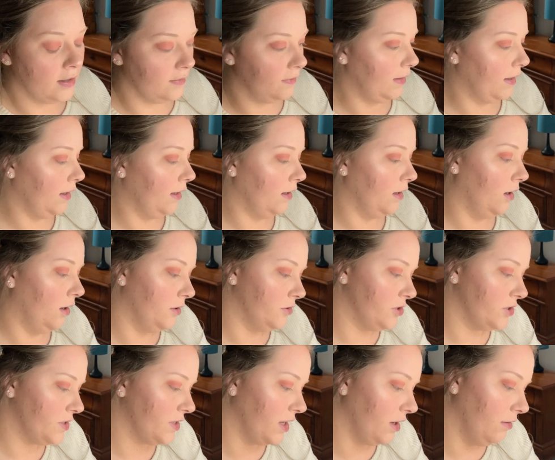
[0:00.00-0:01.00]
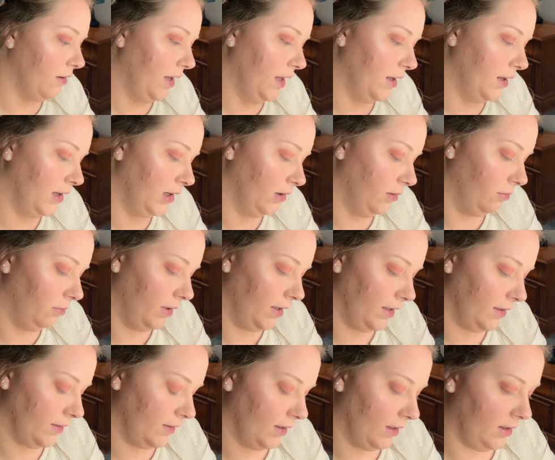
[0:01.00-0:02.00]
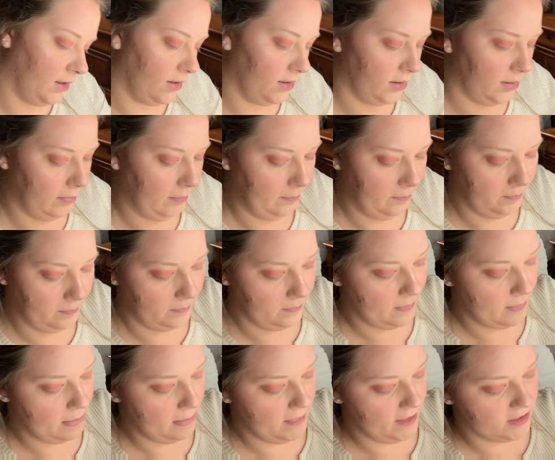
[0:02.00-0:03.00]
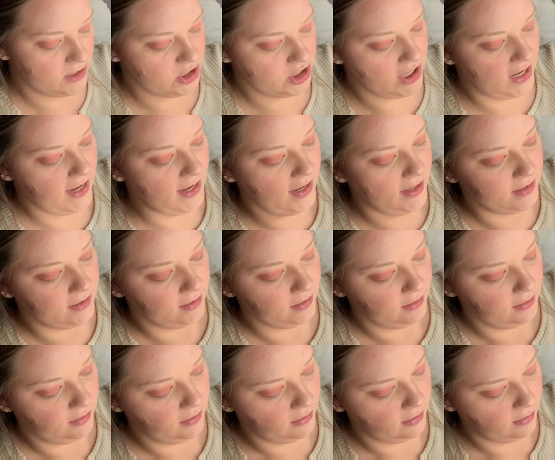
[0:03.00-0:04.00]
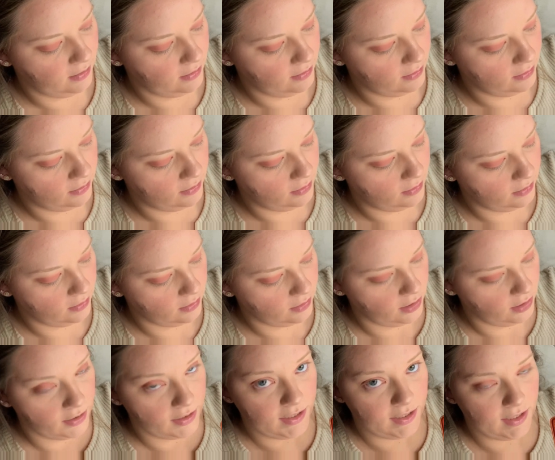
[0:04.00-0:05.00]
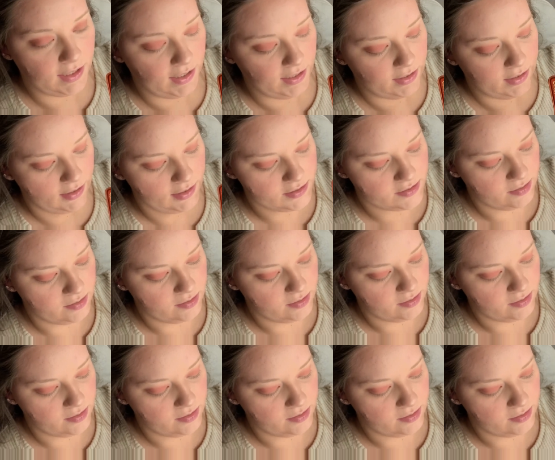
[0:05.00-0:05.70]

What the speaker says: Then I'll just go in with the shade Cookie Cutters.